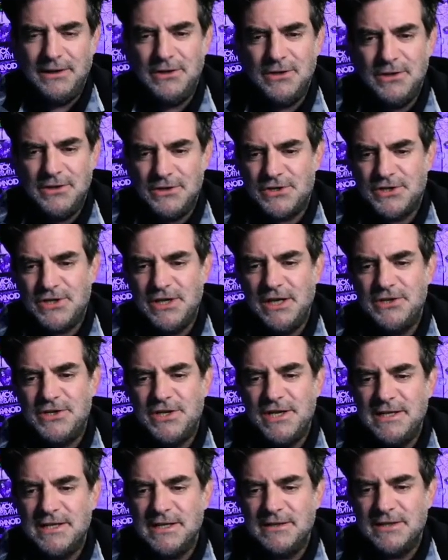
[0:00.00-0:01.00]

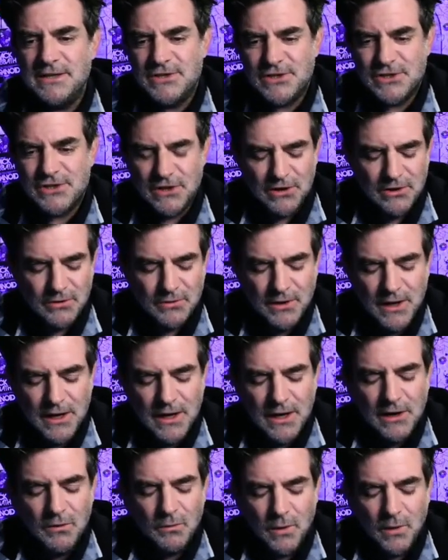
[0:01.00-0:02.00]
She did this show
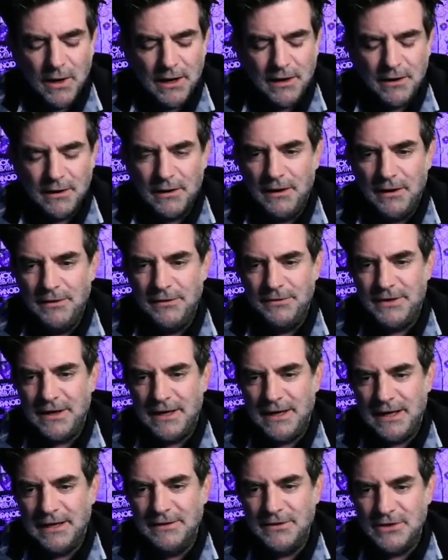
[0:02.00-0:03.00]
where
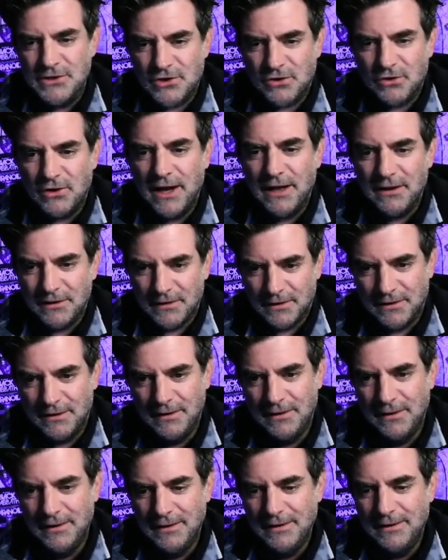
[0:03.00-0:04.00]
in the trailer,
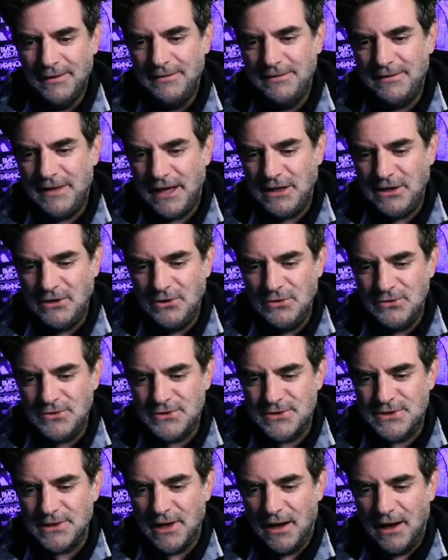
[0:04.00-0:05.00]
they
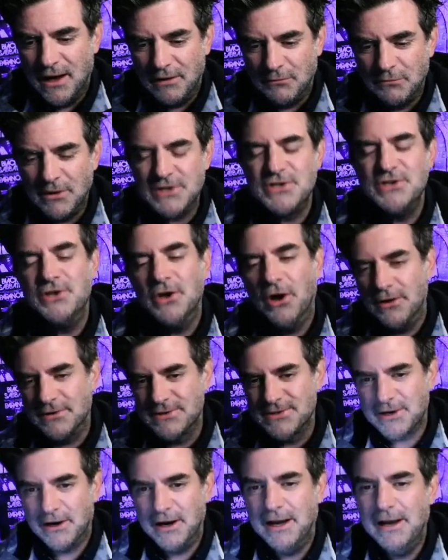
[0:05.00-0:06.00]
used Russian Doll,
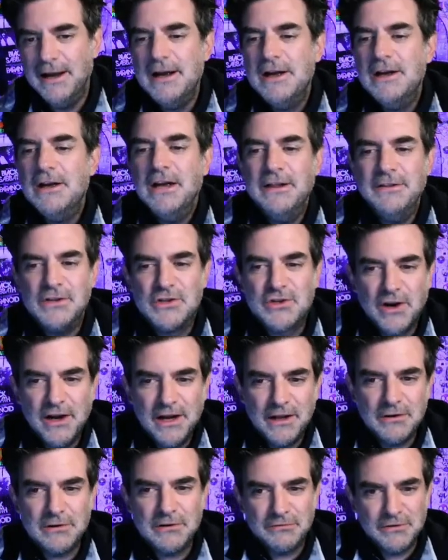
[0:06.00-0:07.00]
sorry. In the
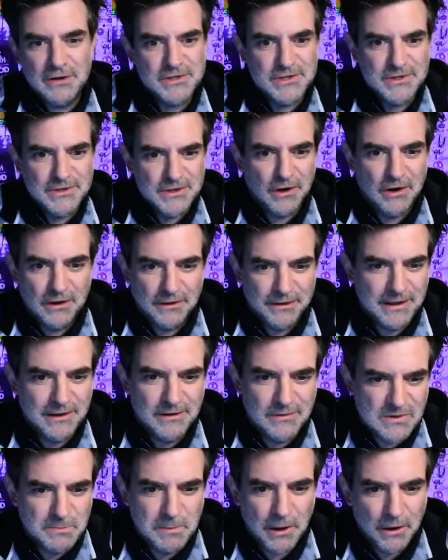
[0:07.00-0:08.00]
trailer of Russian Doll, they
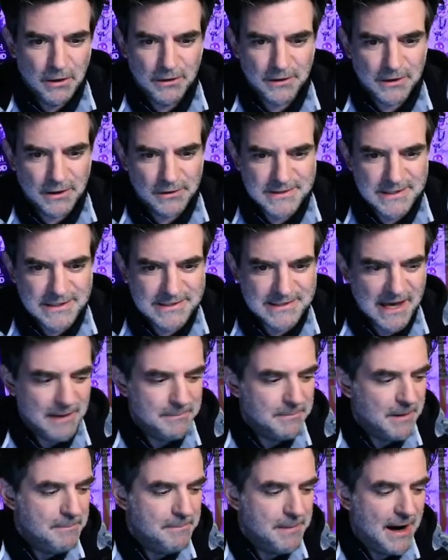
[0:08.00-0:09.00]
used Bela Lugosi's Dead
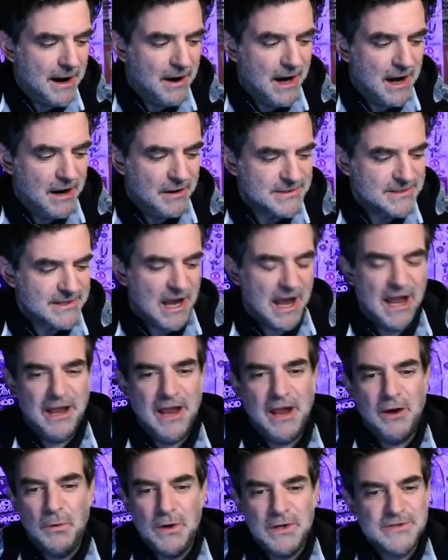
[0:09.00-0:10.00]
by Bauhaus, and
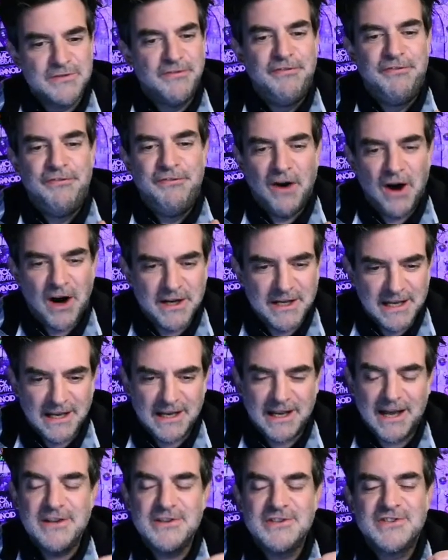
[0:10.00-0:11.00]
it was
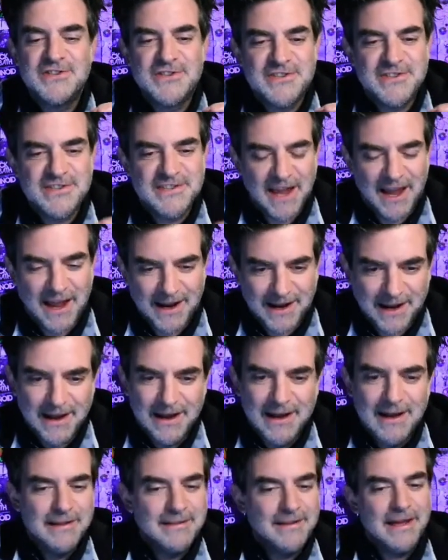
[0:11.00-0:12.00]
fucking sick.
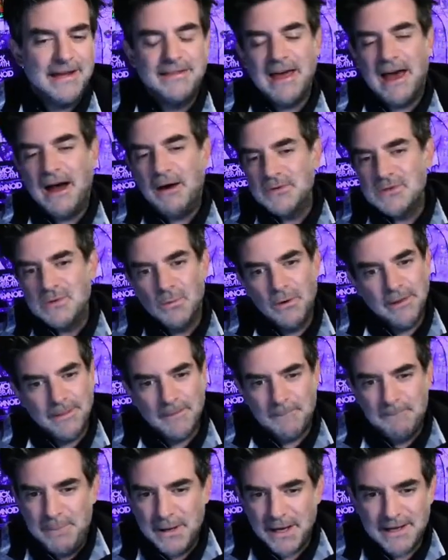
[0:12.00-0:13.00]
Like, that was one of the
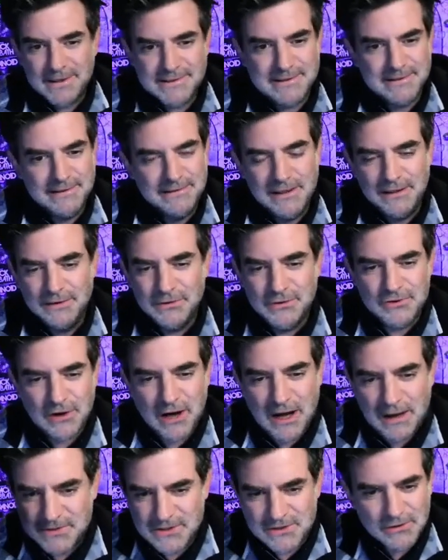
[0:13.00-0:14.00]
best needle
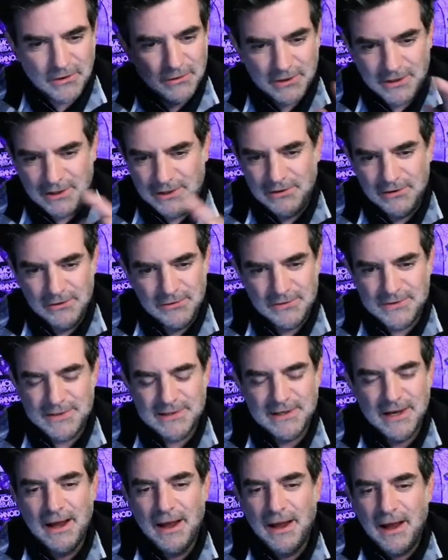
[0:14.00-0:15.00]
drop stroke cues
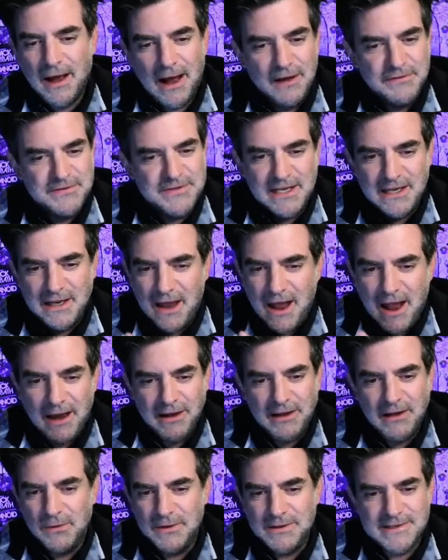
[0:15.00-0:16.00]
I've seen
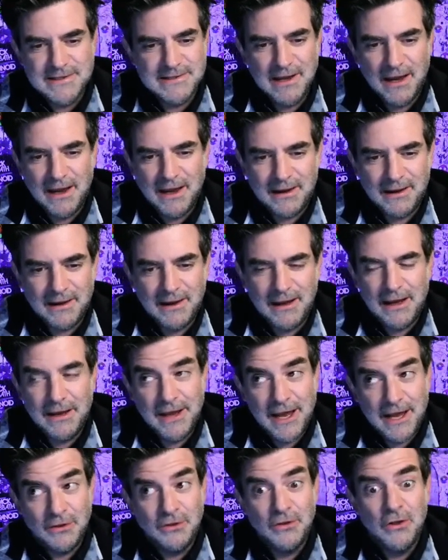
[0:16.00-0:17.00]
anyone sync in
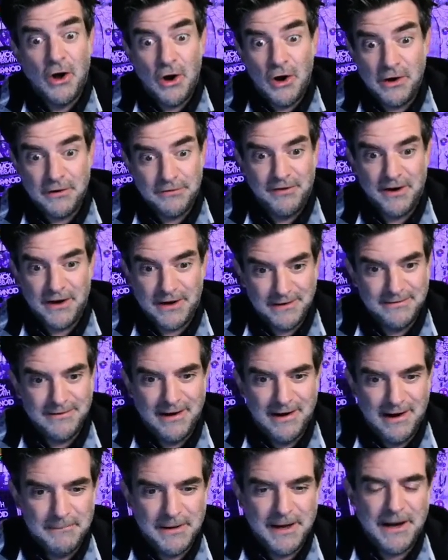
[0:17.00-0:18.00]
a long fucking
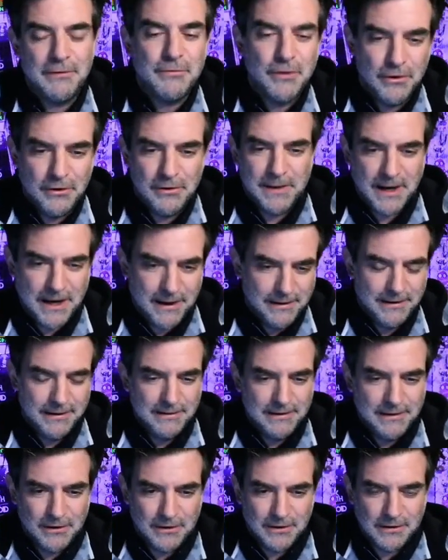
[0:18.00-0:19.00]
time. And I wrote about it in
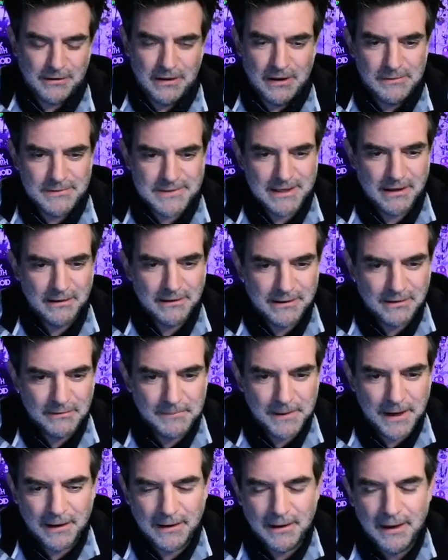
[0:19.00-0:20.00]
the article I was telling you
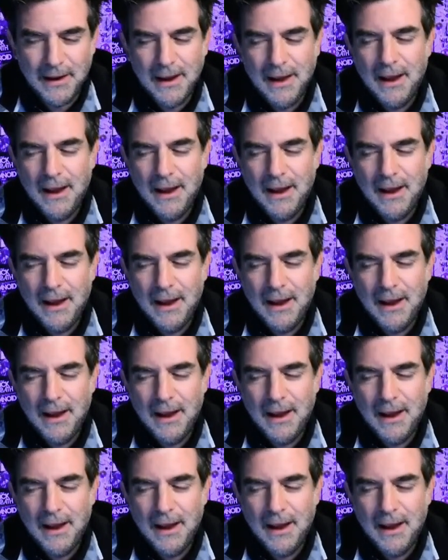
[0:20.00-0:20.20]
about.